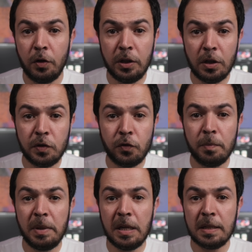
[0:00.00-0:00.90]

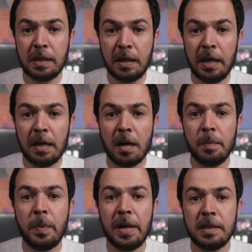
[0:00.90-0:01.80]
Retouch4me is an
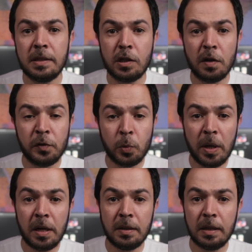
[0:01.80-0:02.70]
AI-based
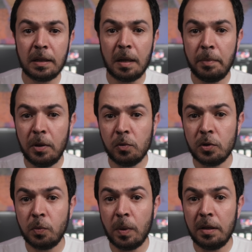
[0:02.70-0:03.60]
software that can be
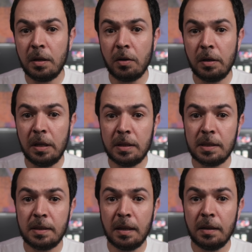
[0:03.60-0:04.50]
used whether on
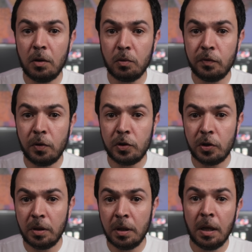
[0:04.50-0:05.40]
its standalone
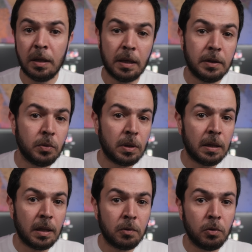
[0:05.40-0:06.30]
version that you
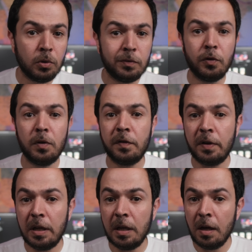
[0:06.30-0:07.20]
can download for
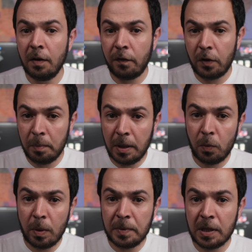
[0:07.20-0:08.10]
free from their
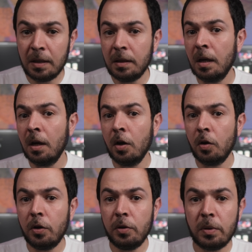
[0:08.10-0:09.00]
website,
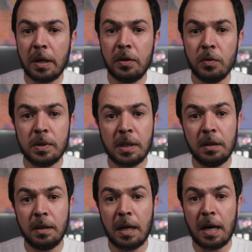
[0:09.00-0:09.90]
or you can use
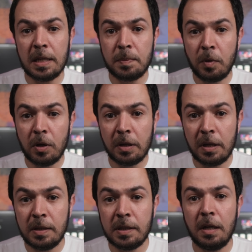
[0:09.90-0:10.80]
it as
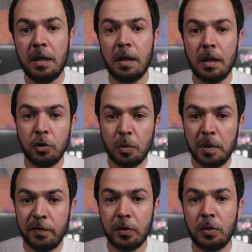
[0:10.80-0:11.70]
plugins in Adobe
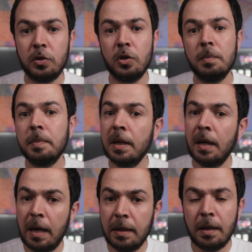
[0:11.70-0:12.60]
Photoshop
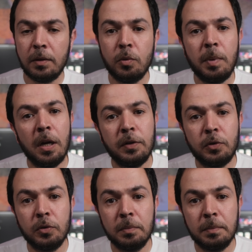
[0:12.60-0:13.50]
and Adobe
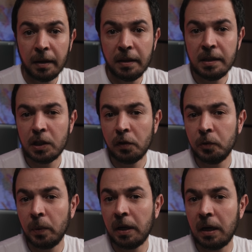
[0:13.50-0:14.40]
Lightroom. This
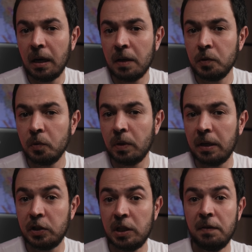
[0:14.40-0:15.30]
software allows you to
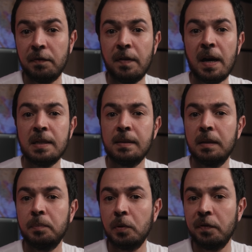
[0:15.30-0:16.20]
achieve fast
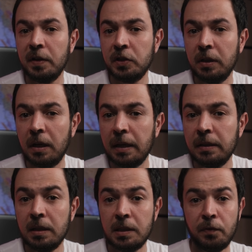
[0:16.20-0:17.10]
and professional
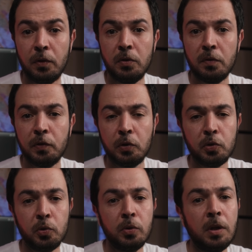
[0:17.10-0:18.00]
edits for your photo
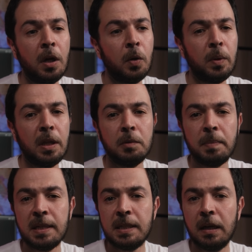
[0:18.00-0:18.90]
shoot without
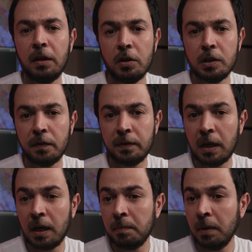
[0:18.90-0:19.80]
passing lots of
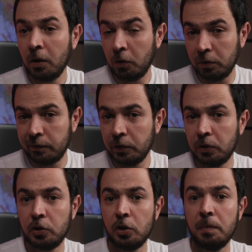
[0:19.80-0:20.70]
time on
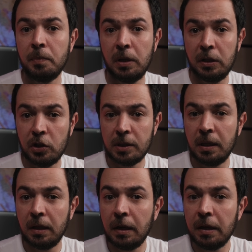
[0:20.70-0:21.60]
Photoshop, on
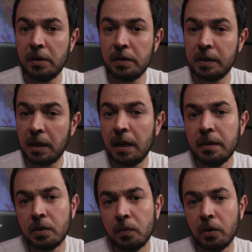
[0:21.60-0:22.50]
adjusting layers,
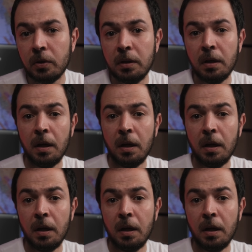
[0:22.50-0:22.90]
and so on.